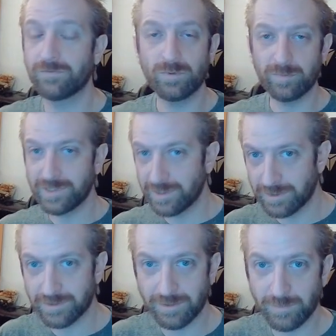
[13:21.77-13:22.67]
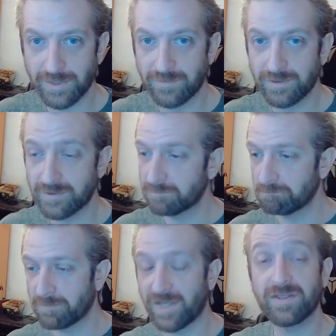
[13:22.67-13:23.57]
If you want my take on something like this,
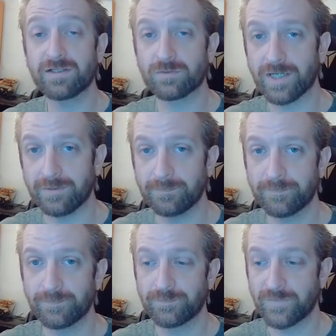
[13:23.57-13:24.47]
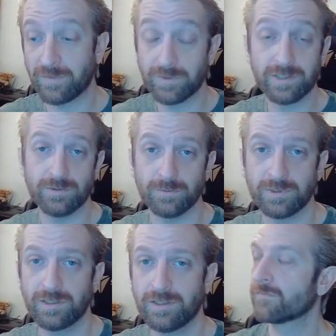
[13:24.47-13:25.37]
I think it's great. I really do.
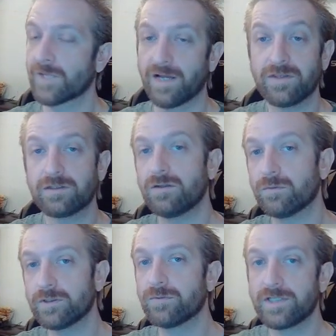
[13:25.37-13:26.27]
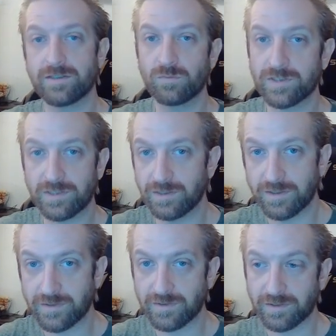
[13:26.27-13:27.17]
I think the only reason we're seeing
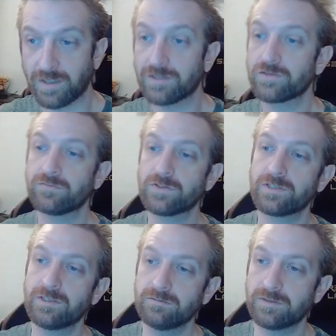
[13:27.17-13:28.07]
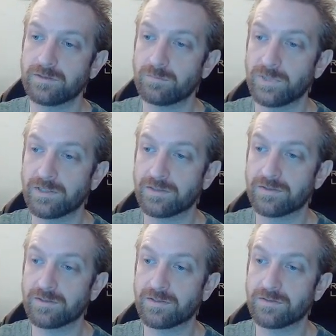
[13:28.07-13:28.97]
this as a controversy is because
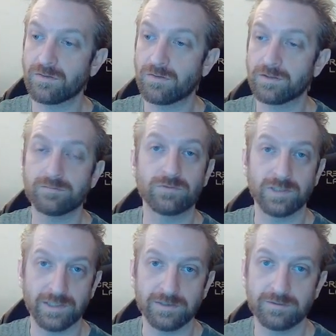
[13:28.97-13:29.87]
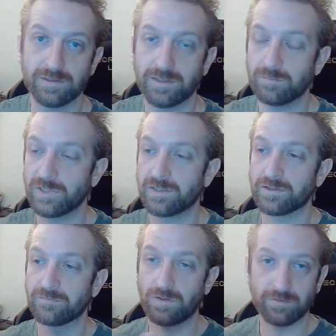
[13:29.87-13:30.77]
this is art-related, and
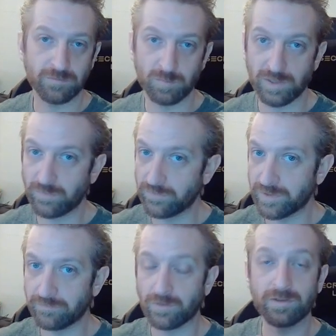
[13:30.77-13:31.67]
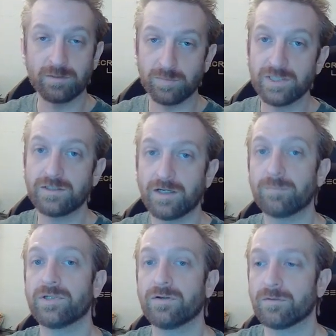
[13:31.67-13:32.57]
because of all of the people that have already been
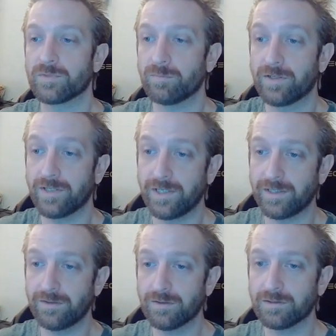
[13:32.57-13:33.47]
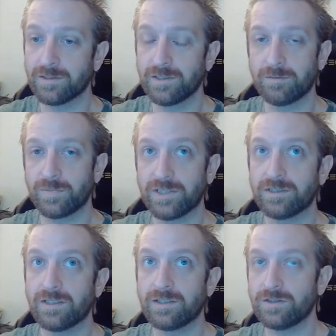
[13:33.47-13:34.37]
up in arms about AI art. But
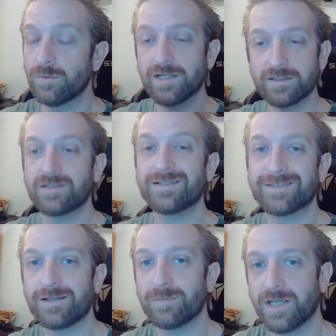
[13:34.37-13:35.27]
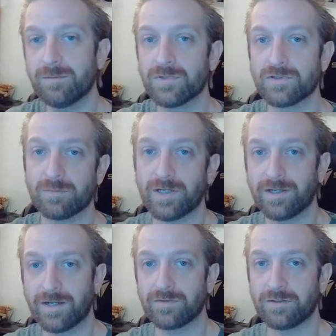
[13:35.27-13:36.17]
you ask these same gamers
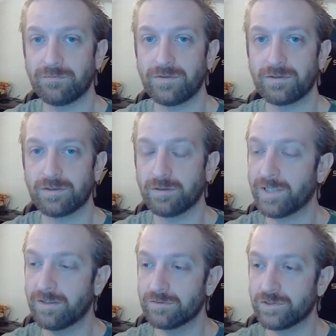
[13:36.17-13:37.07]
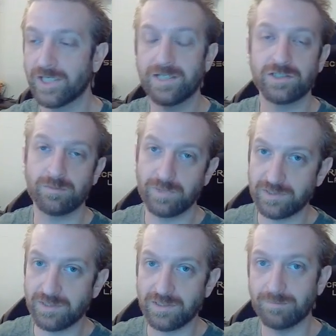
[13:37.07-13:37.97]
about how they feel about
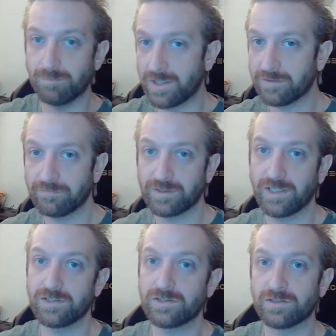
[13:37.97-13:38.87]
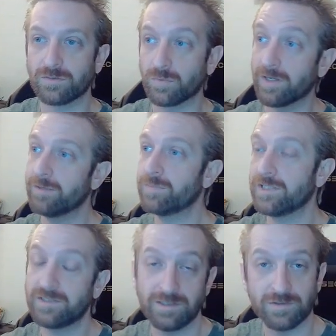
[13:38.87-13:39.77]
ChatGPT modifications where
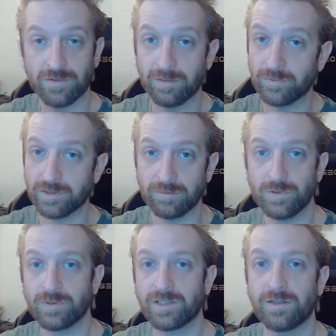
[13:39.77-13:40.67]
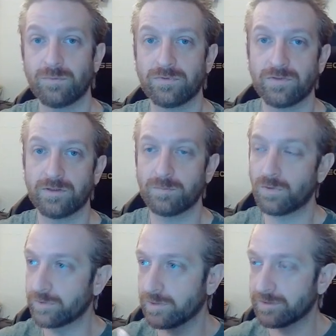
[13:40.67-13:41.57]
NPCs are able to communicate with them,
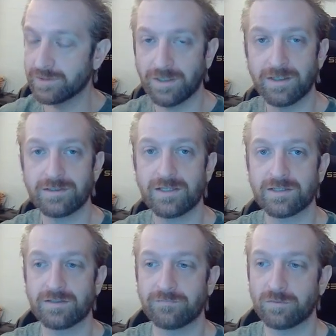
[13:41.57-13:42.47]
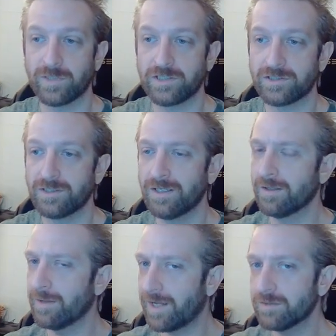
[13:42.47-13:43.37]
holding onto context information.
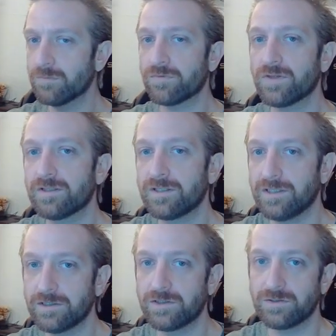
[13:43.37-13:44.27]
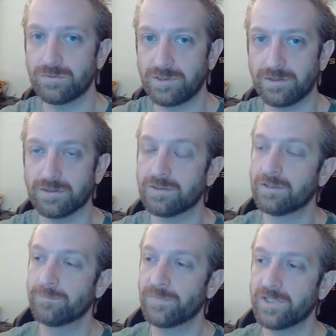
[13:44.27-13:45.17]
I don't think the issue here
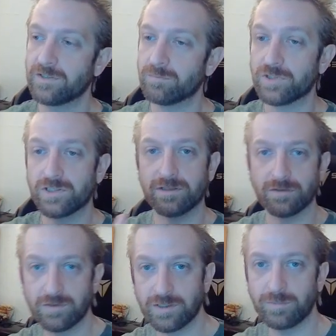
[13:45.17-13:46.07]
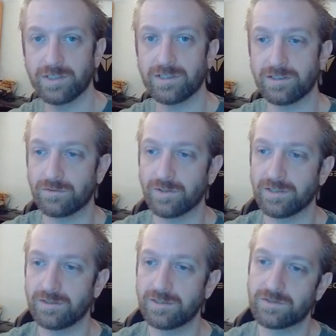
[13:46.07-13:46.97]
is machine learning being
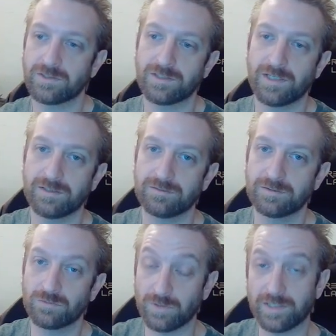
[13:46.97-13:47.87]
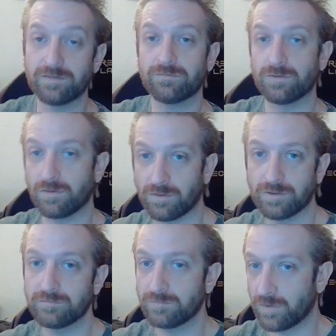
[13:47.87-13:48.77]
integrated. It's just that credit for
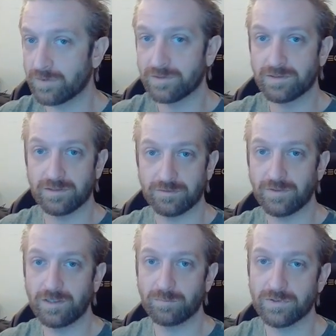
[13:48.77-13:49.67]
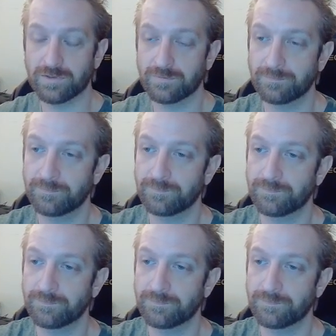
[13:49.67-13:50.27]
art, artists, and developers.